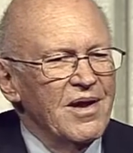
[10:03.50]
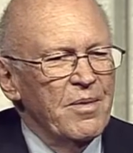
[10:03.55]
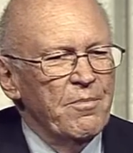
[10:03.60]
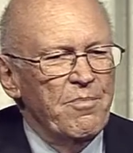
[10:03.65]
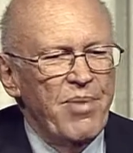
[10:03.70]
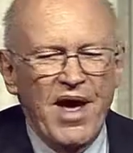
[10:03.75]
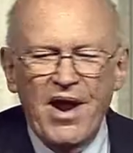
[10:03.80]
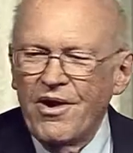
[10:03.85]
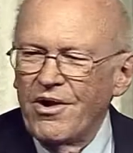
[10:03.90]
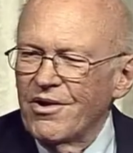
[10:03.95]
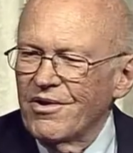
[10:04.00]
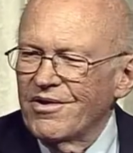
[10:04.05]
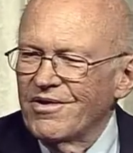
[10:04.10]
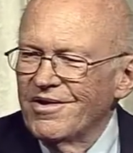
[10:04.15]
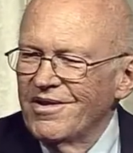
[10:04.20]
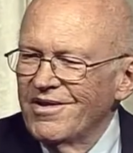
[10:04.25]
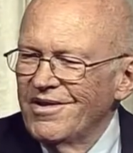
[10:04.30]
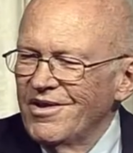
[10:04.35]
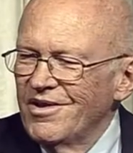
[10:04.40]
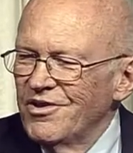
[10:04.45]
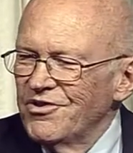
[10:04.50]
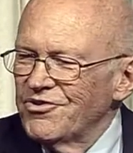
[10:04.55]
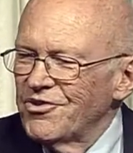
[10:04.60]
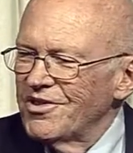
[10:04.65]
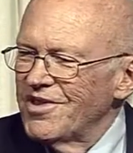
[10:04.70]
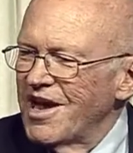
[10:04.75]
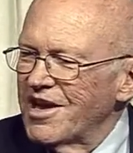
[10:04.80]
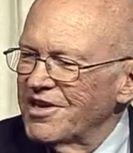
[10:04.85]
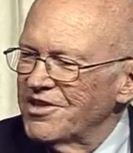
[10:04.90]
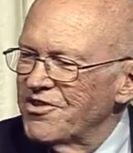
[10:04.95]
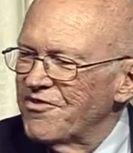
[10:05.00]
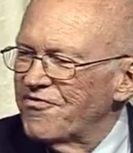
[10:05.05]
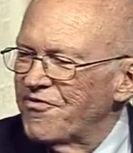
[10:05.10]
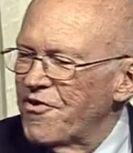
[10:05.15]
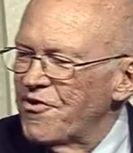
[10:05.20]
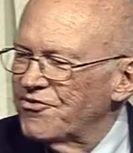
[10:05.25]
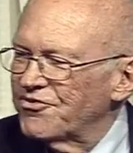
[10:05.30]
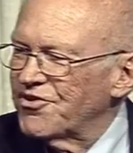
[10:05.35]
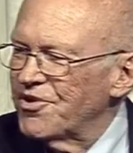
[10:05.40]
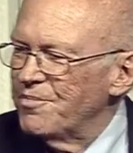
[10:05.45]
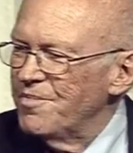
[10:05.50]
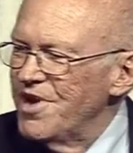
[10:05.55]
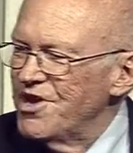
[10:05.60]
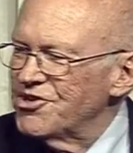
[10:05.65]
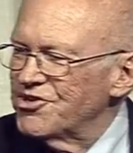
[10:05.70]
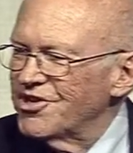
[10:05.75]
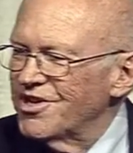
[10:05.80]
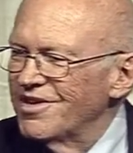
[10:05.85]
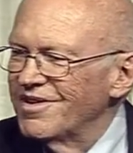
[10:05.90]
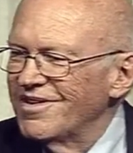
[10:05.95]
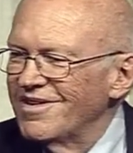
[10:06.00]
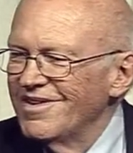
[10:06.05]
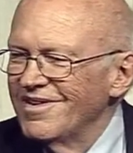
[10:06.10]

better. So like in the first commission,